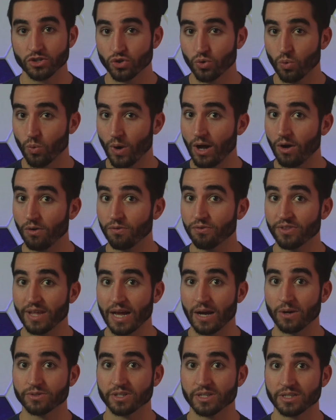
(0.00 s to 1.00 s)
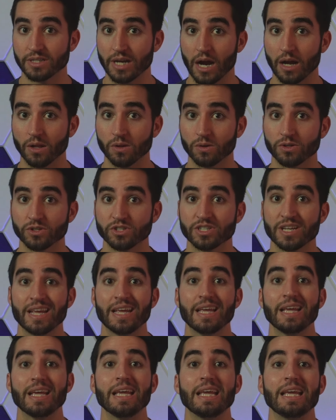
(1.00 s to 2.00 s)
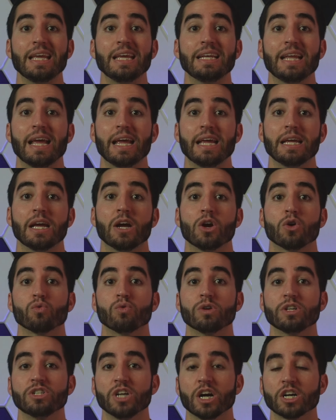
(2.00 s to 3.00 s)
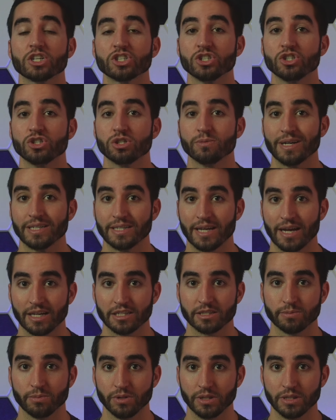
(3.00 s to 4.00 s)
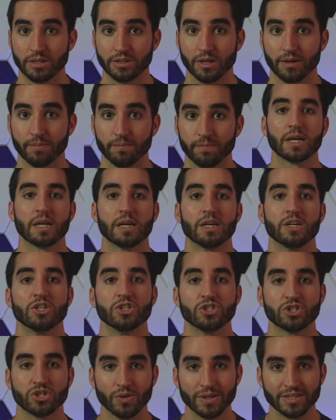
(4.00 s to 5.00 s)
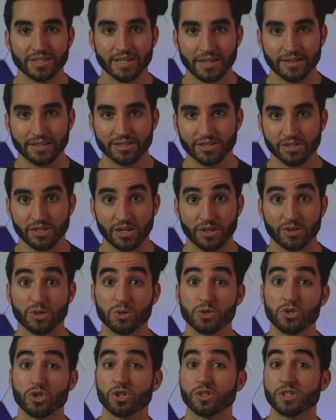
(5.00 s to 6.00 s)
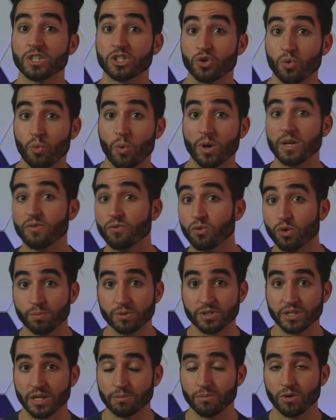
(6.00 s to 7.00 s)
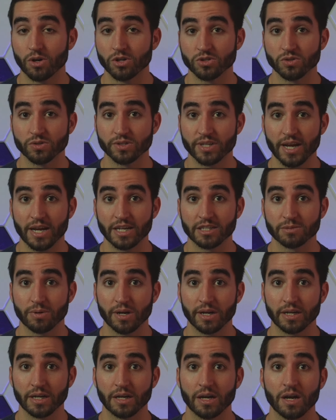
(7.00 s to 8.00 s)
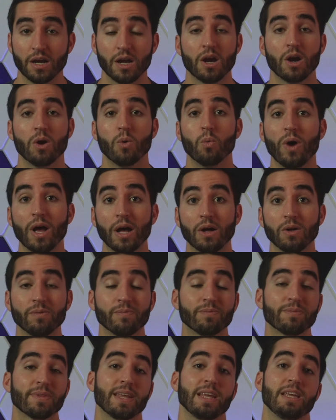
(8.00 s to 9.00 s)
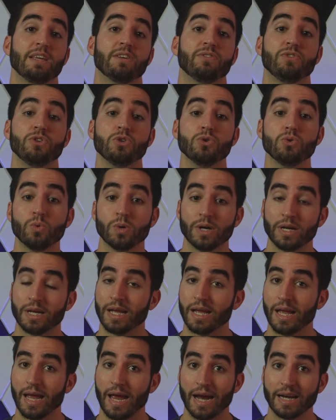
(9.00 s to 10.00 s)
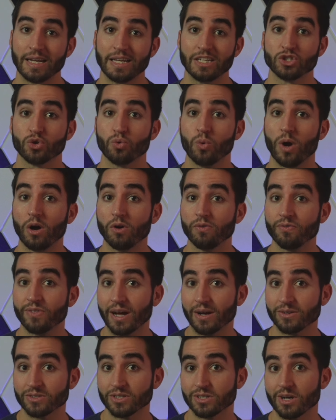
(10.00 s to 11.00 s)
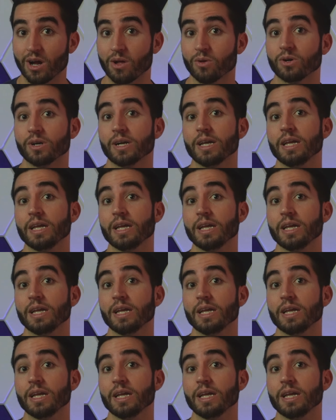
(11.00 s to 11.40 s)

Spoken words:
$12,000 in a reduction to my taxable income. So let's say in this scenario, you're in the 24% marginal tax bracket. Well, if you had a $12,000